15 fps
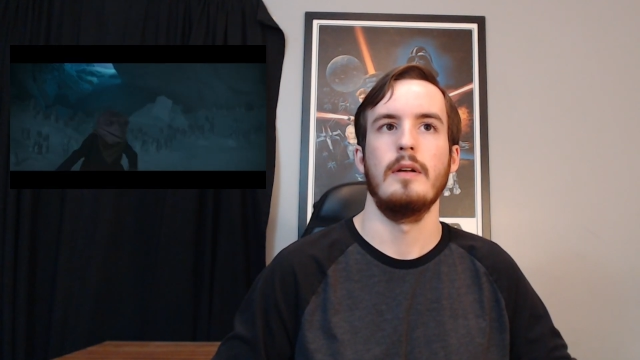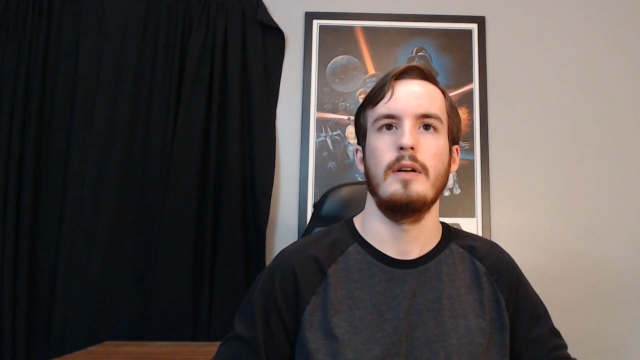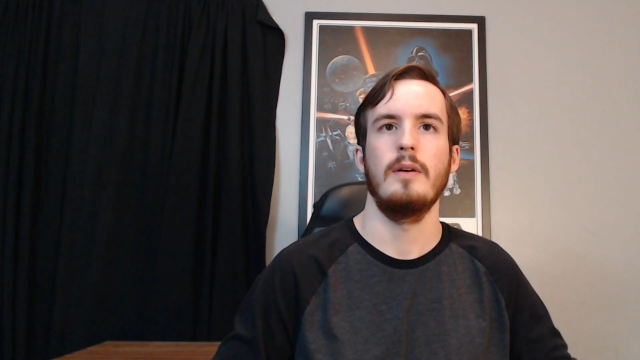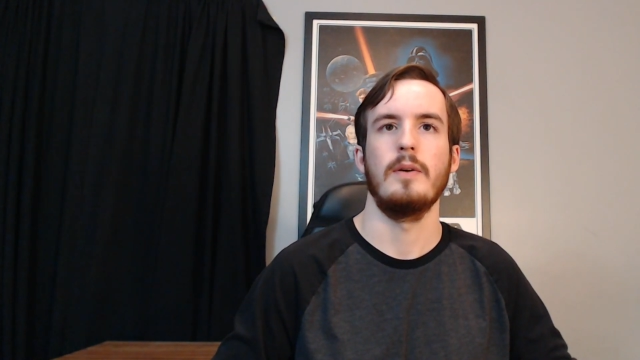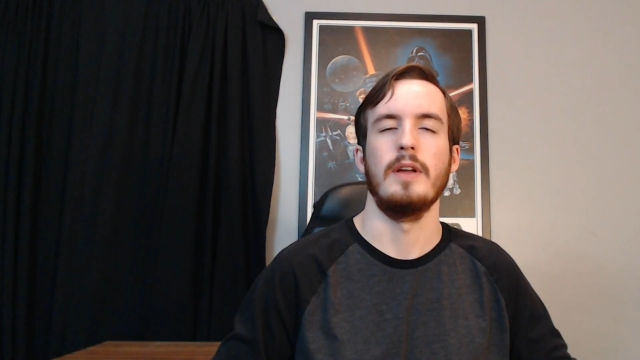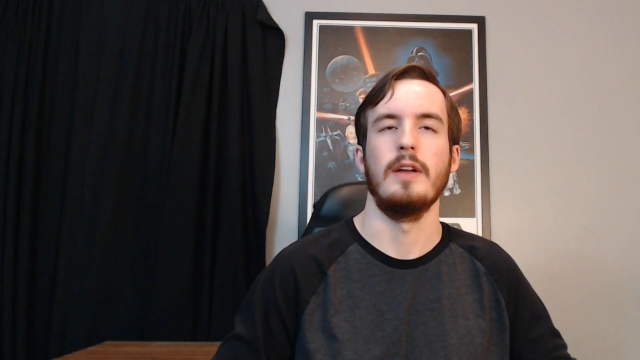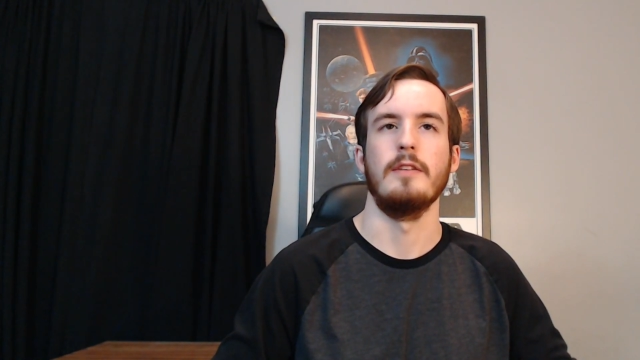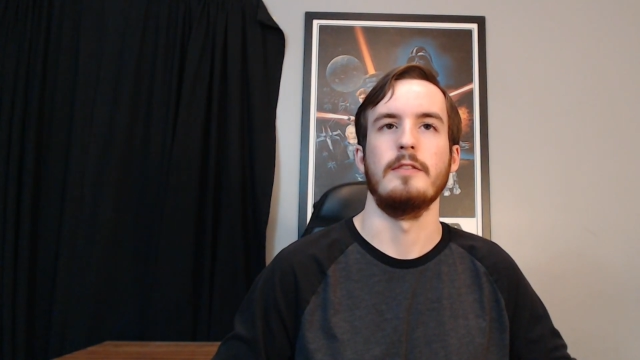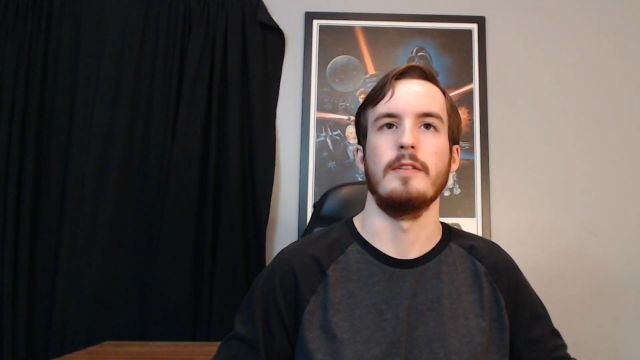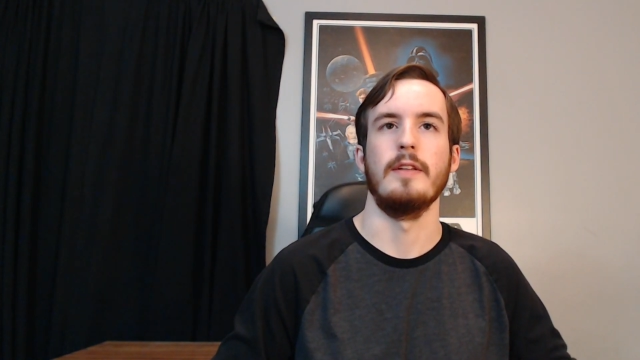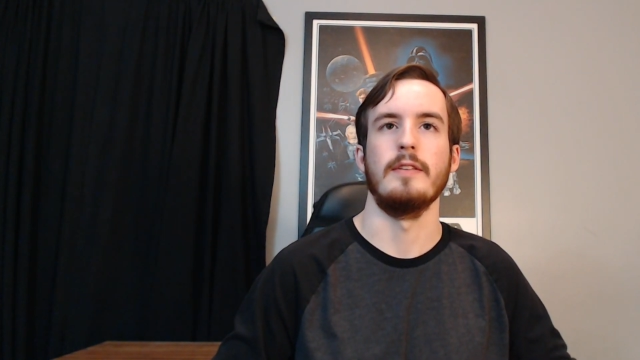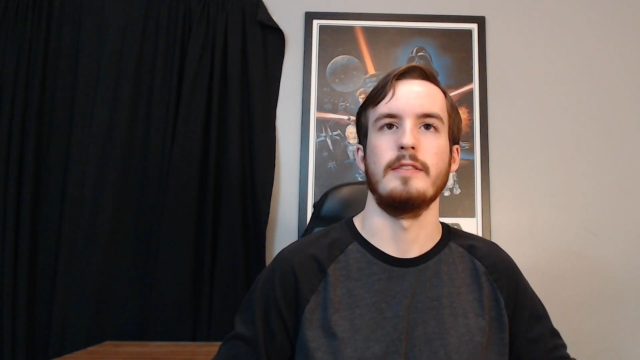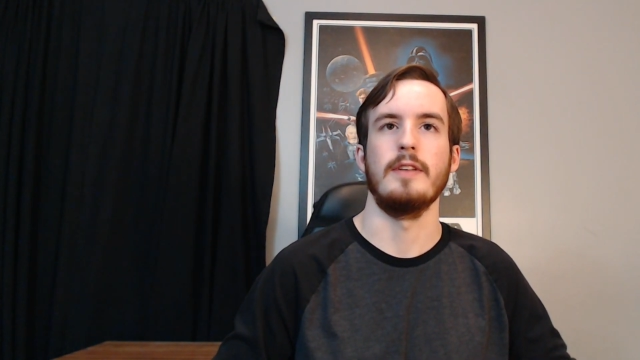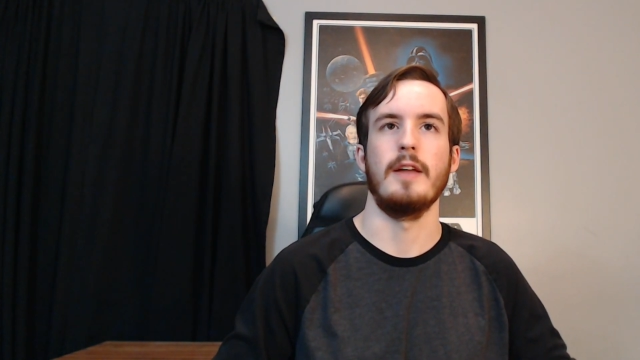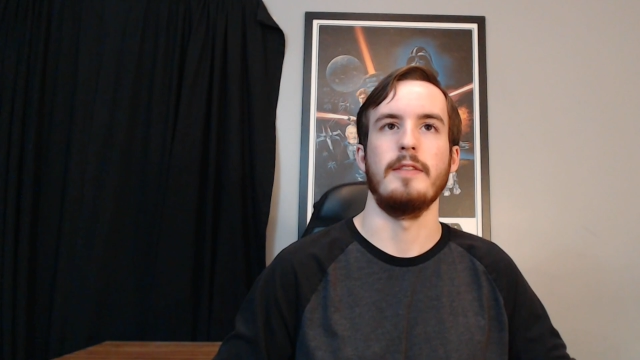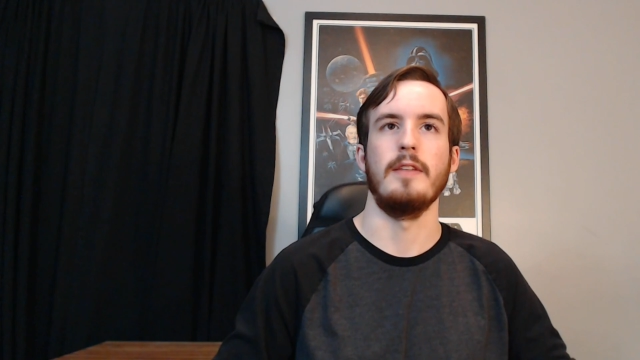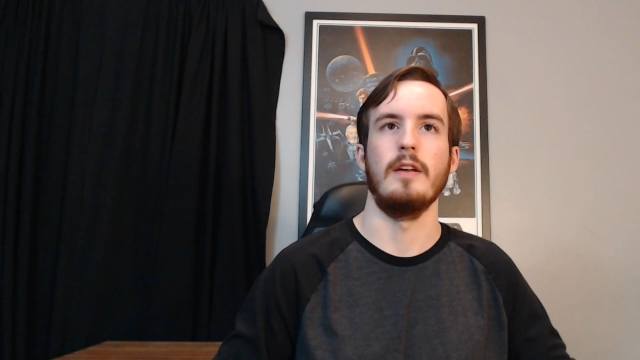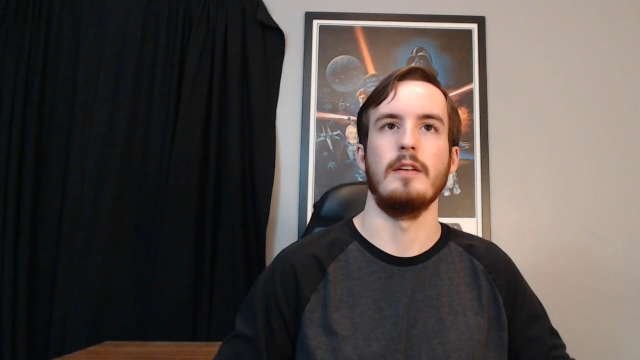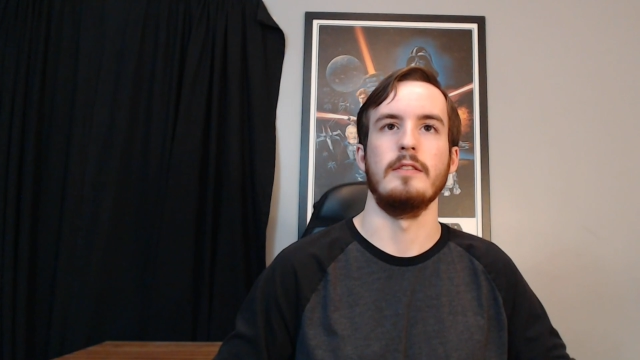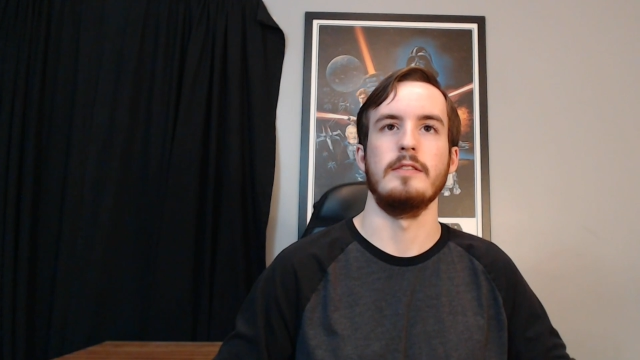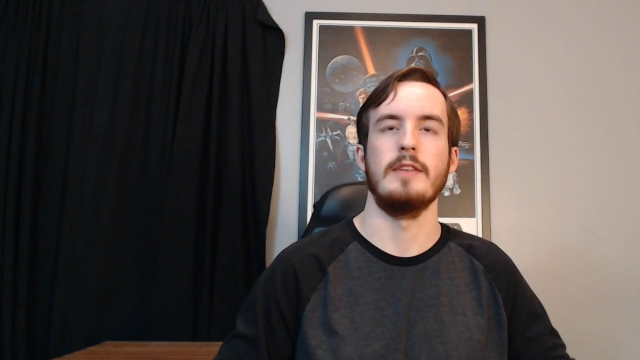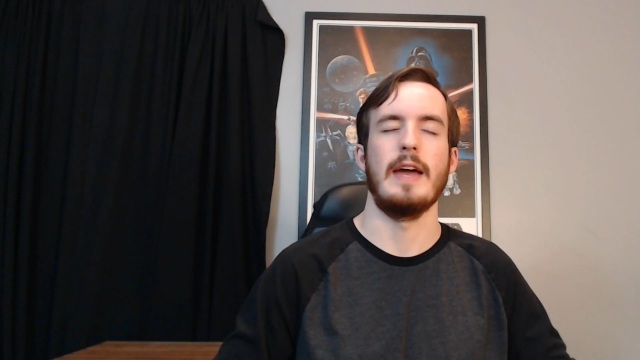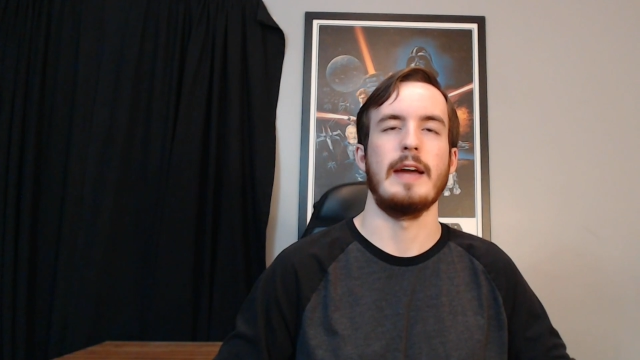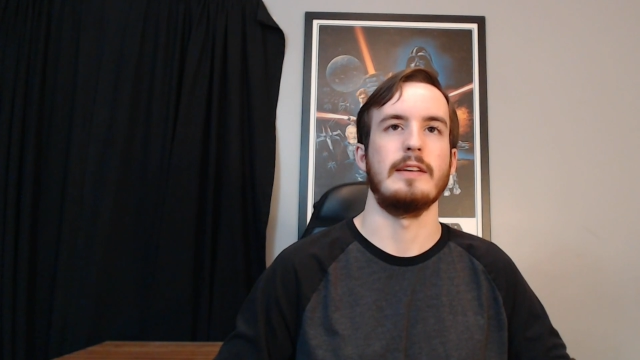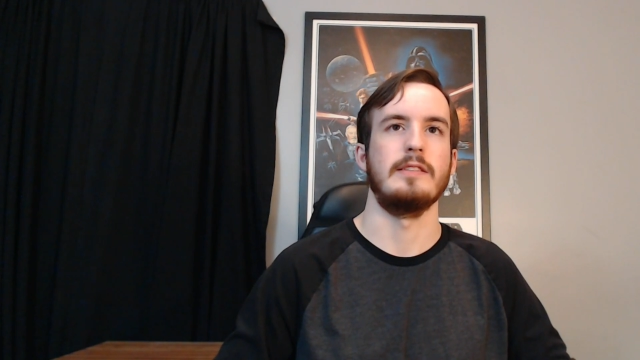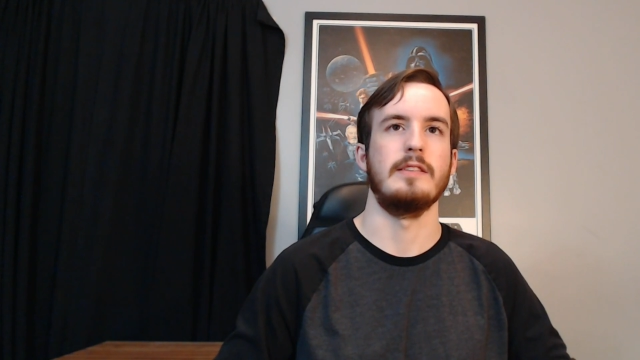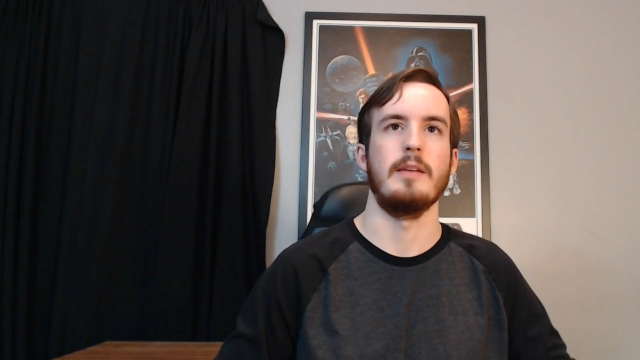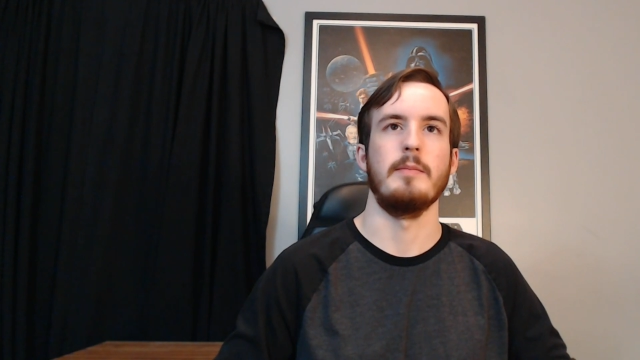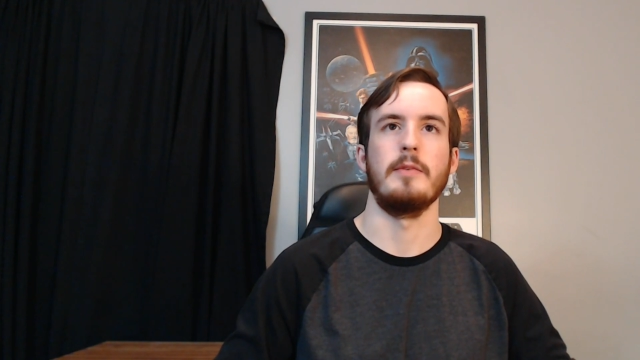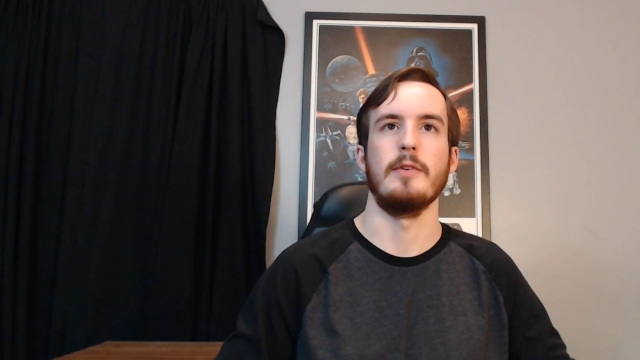Okay, so that's not the exact same